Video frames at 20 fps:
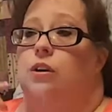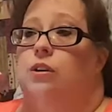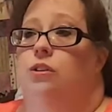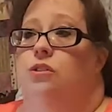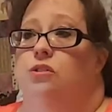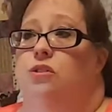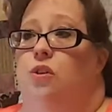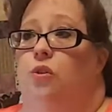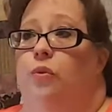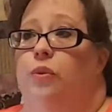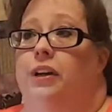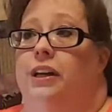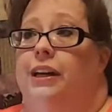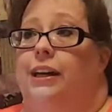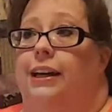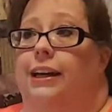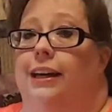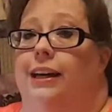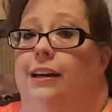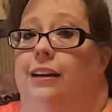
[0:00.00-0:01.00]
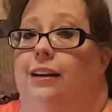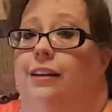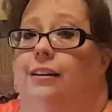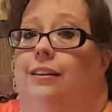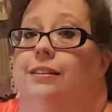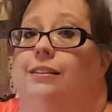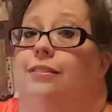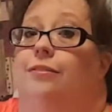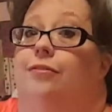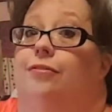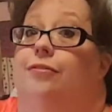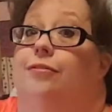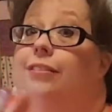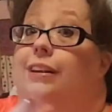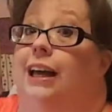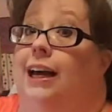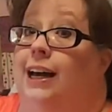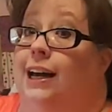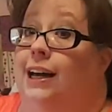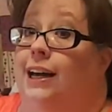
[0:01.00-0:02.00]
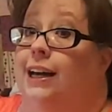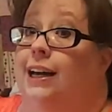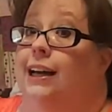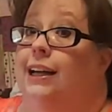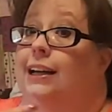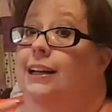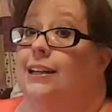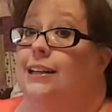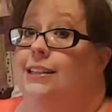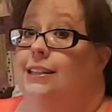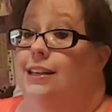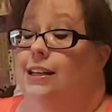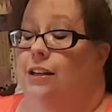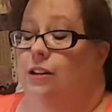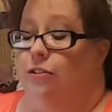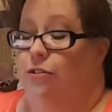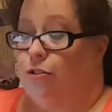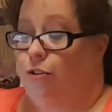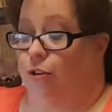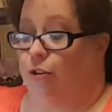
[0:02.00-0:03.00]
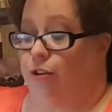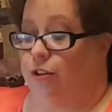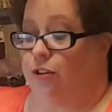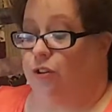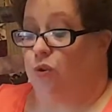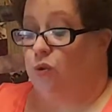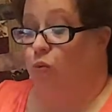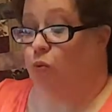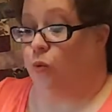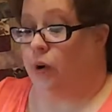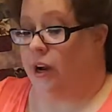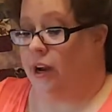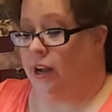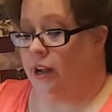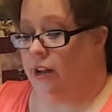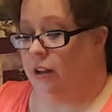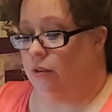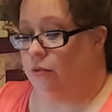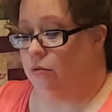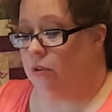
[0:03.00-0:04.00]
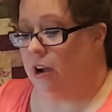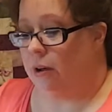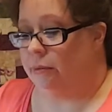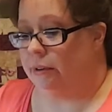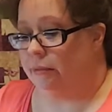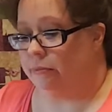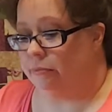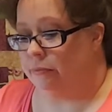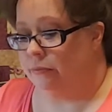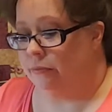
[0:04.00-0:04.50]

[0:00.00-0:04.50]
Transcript: So it flies in a circle. It's a round robin.